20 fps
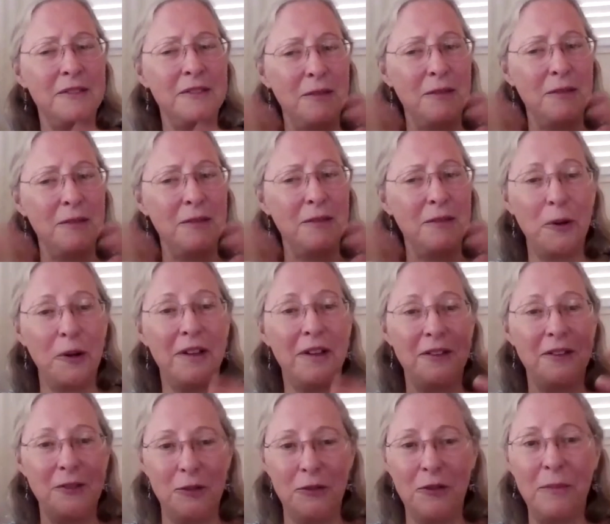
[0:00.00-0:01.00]
some of the work I
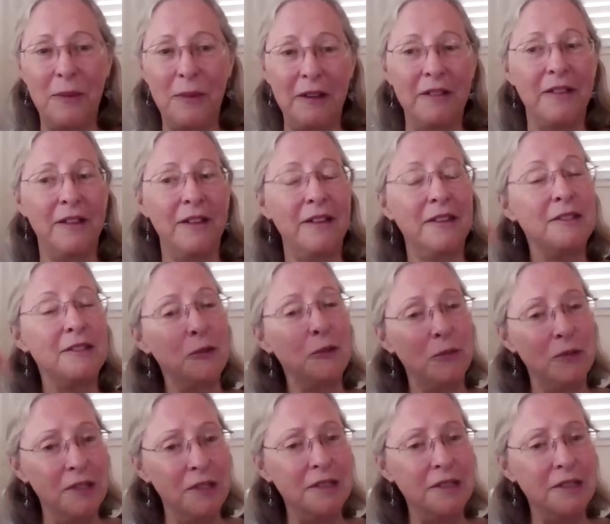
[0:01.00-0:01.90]
do with my clients is with